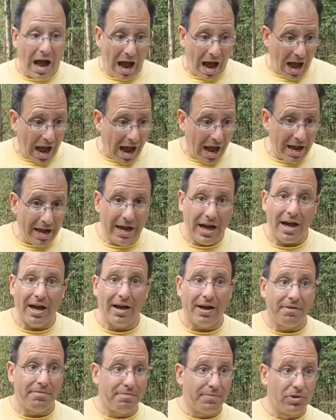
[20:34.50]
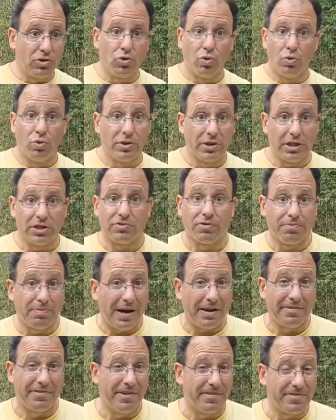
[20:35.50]
I have been doing this for
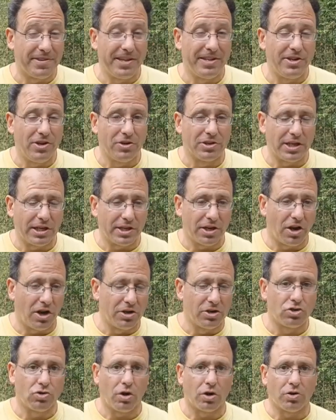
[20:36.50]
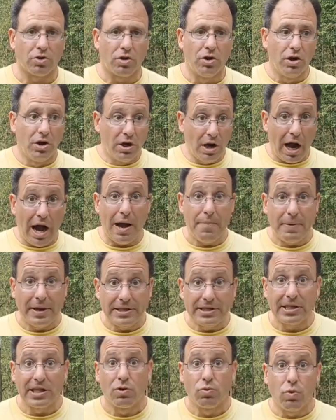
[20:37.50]
about 15 years as a gun instructor. I
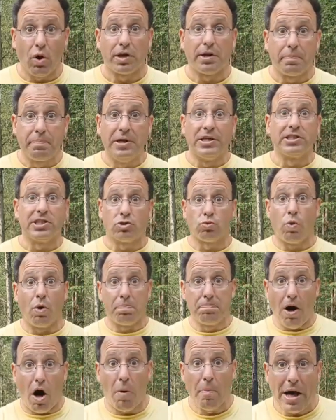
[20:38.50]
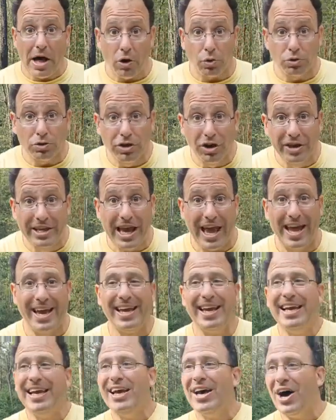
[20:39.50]
basically run a business with palmettos. Okay,
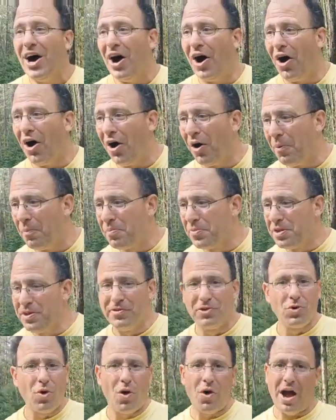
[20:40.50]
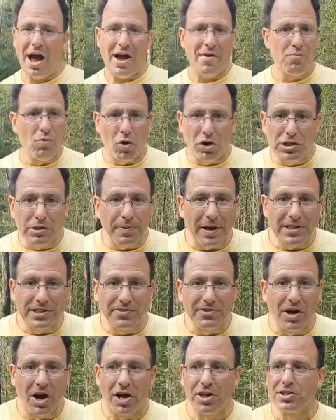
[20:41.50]
even though I have more
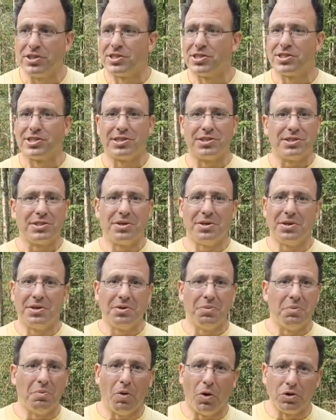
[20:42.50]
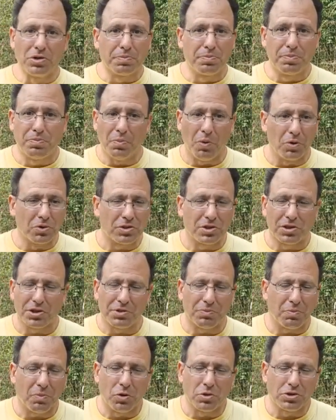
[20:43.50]
expensive guns, most
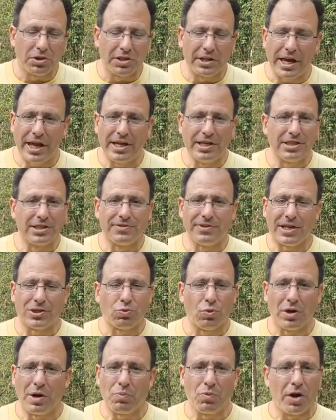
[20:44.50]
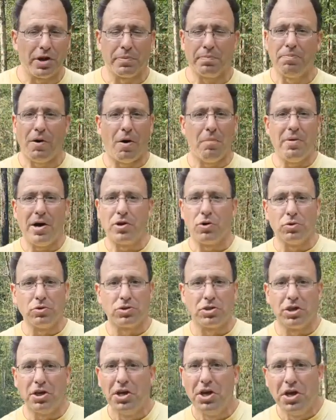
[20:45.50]
of the days that's what I'm running:
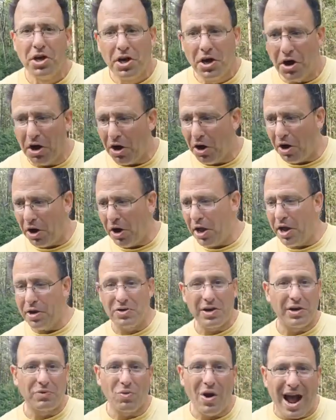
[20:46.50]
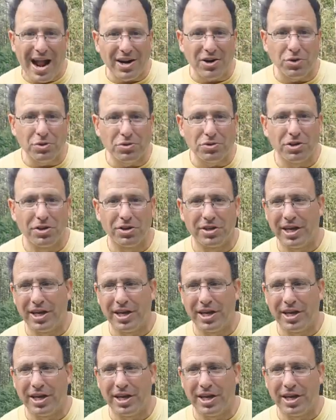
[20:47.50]
palmettos and radicals.